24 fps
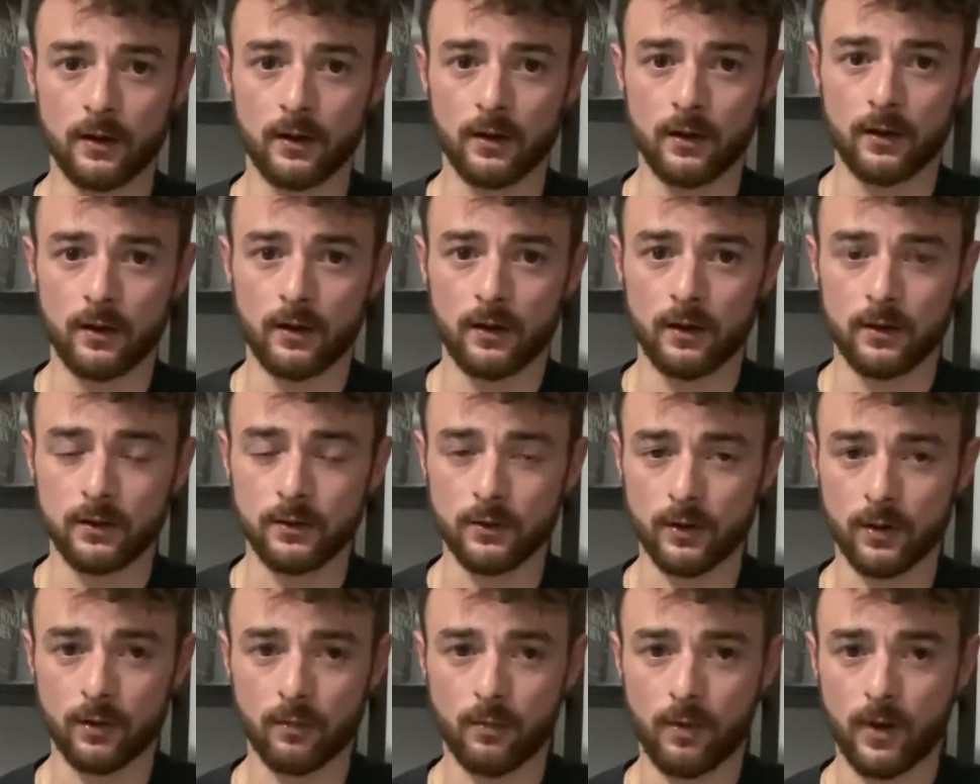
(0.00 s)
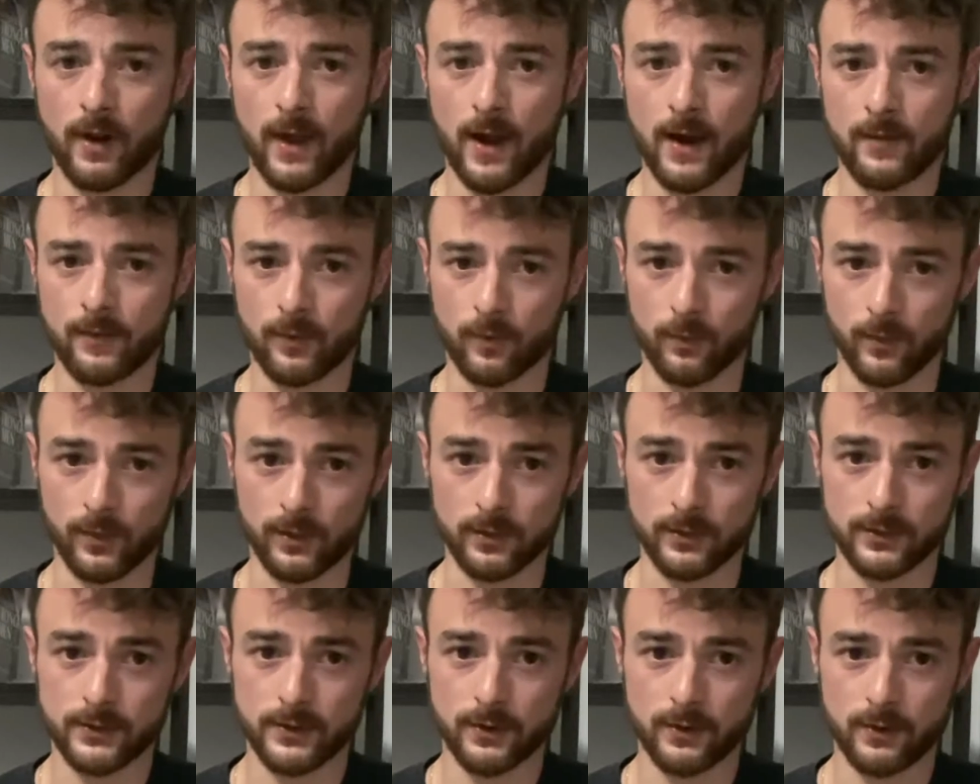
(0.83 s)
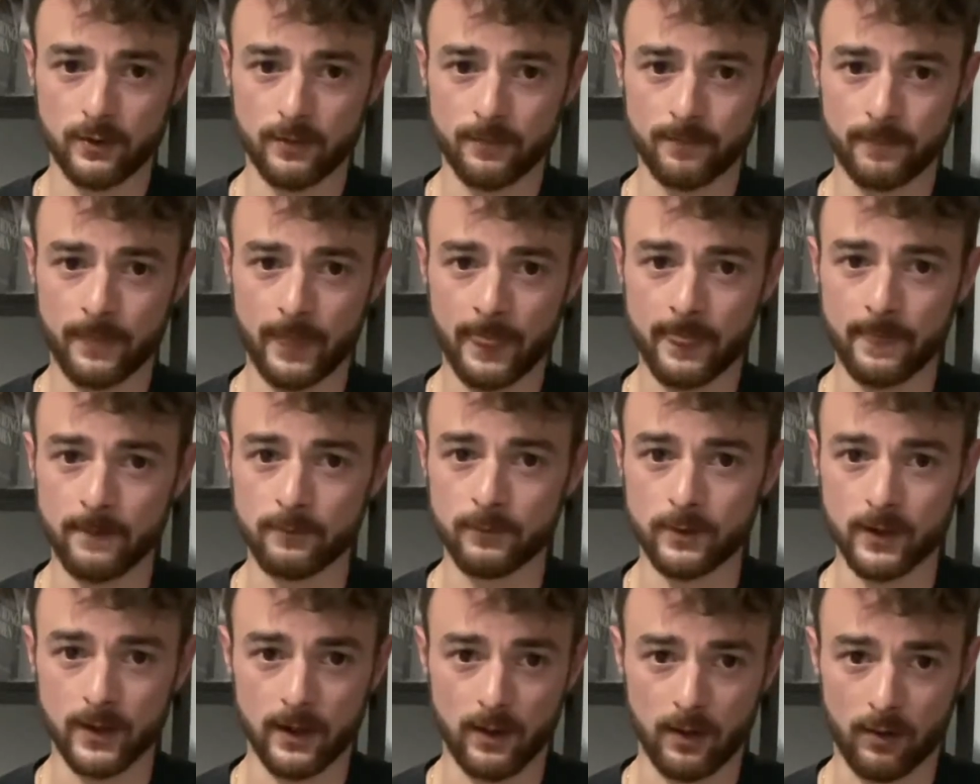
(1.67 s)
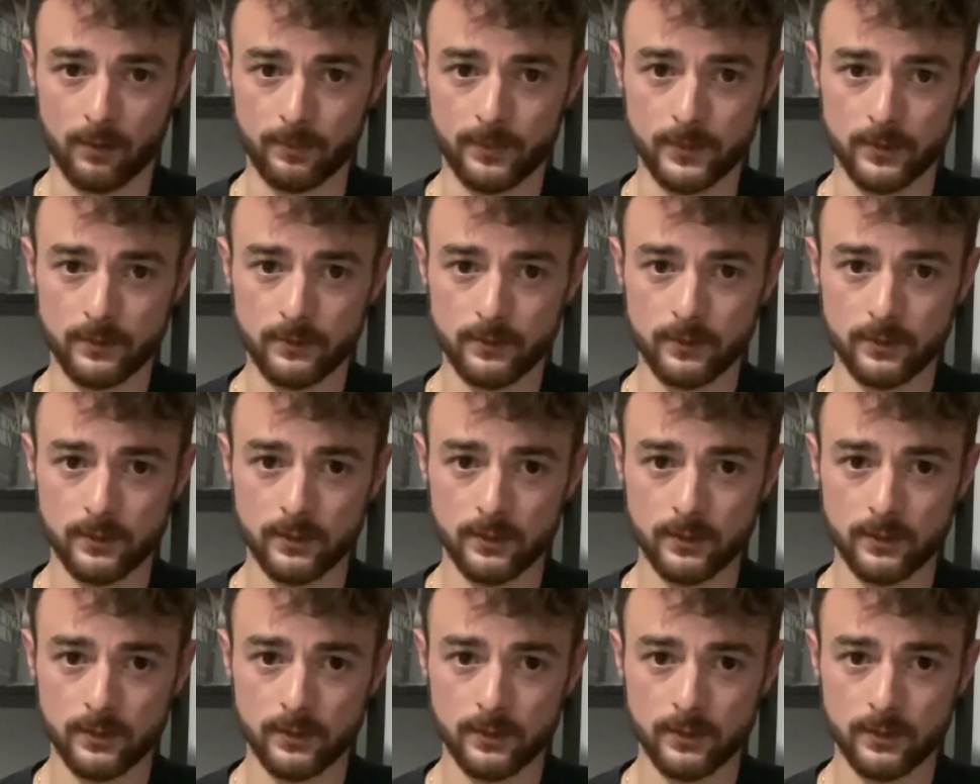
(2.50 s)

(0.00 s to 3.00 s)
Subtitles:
you're gonna wanna have a realtor who can help you